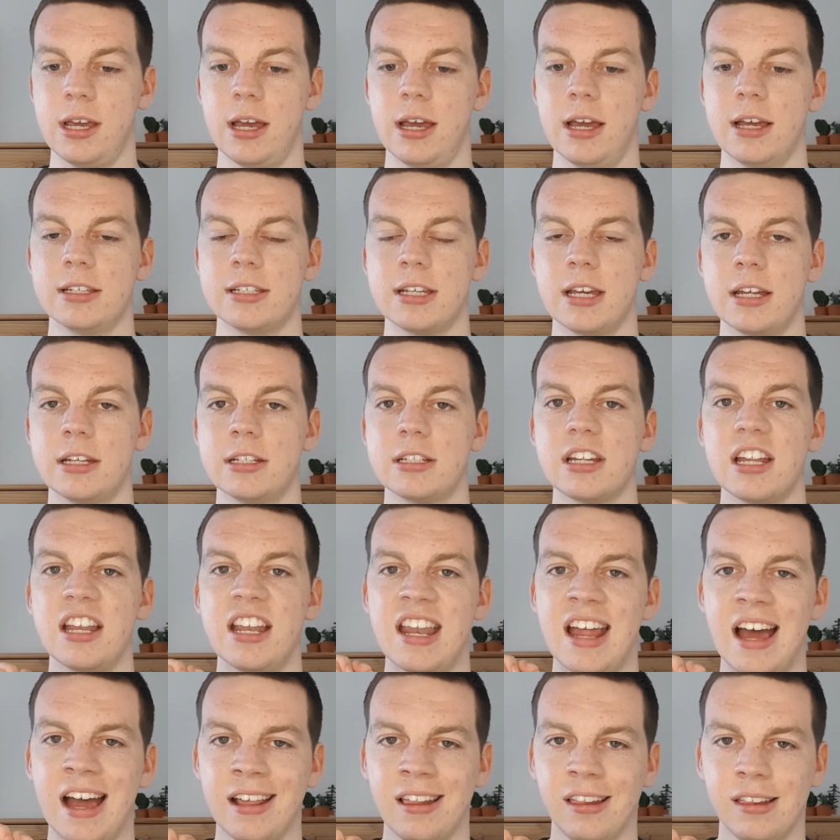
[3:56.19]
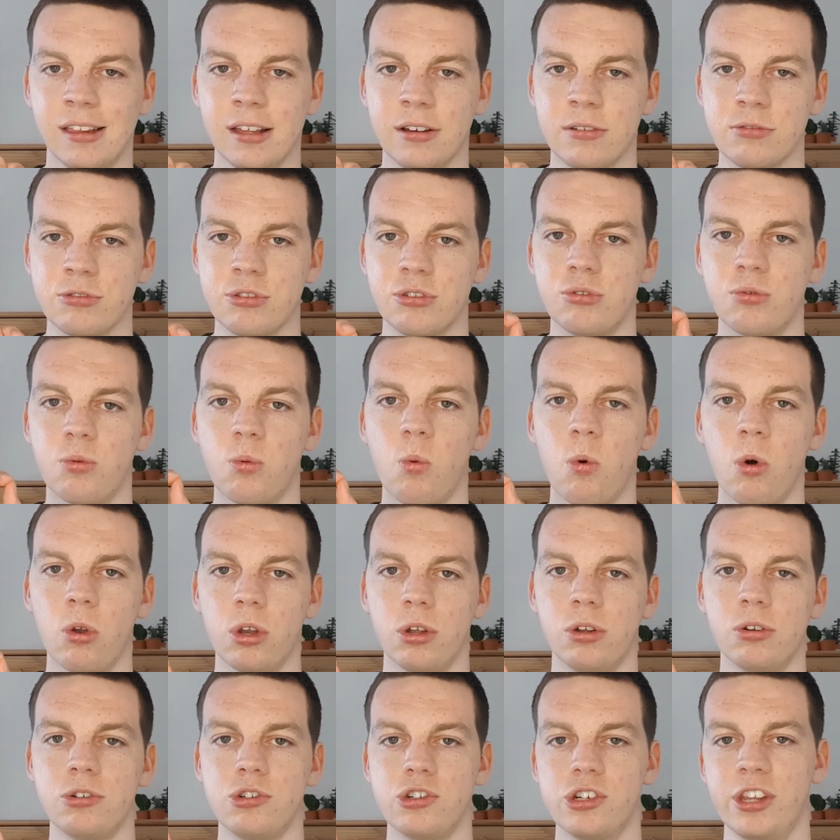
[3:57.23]
has earned
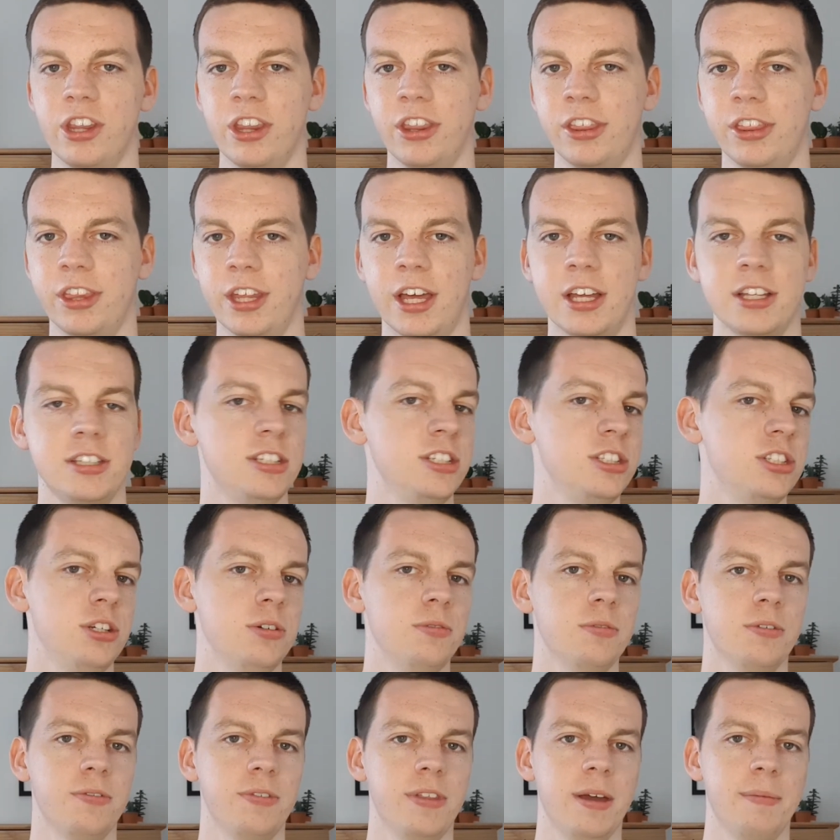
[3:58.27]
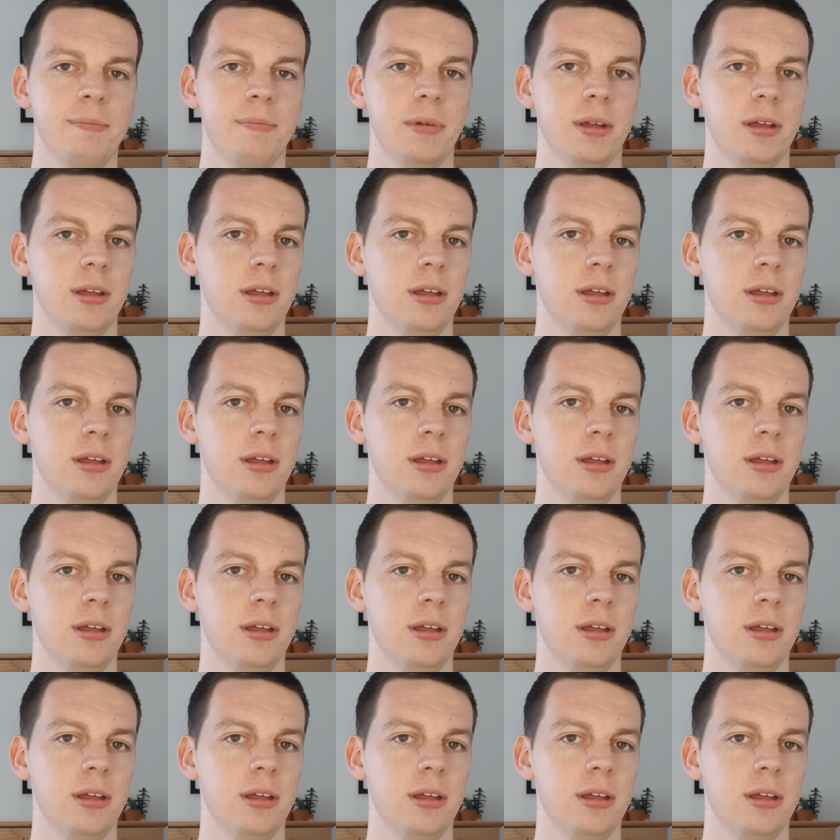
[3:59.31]
9,132 of them.